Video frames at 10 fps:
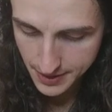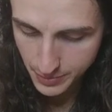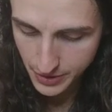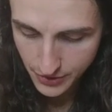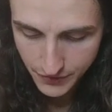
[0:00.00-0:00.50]

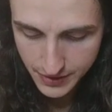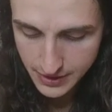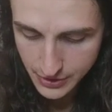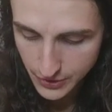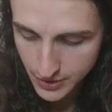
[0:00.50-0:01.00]
But you're
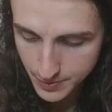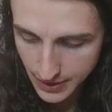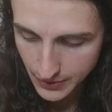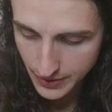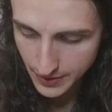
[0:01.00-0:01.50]
feeling good
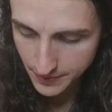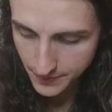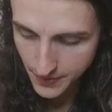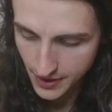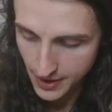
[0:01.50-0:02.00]
about it.
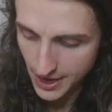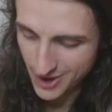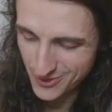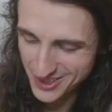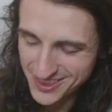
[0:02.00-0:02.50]

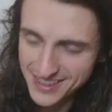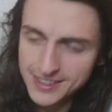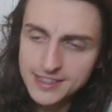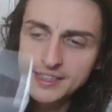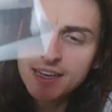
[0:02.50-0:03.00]
And with
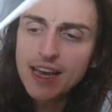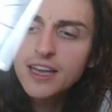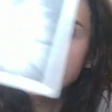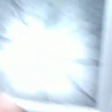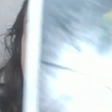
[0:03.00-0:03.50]
the
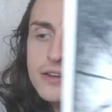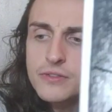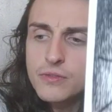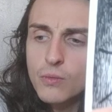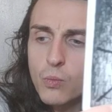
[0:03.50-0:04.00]
8
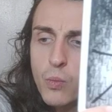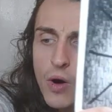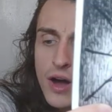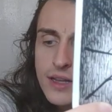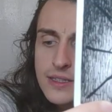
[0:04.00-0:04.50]
of
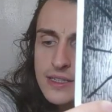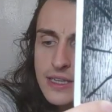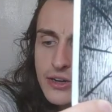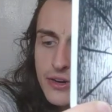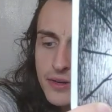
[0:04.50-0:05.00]
Wands
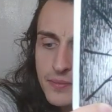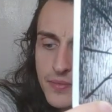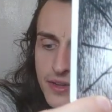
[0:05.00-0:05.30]
here,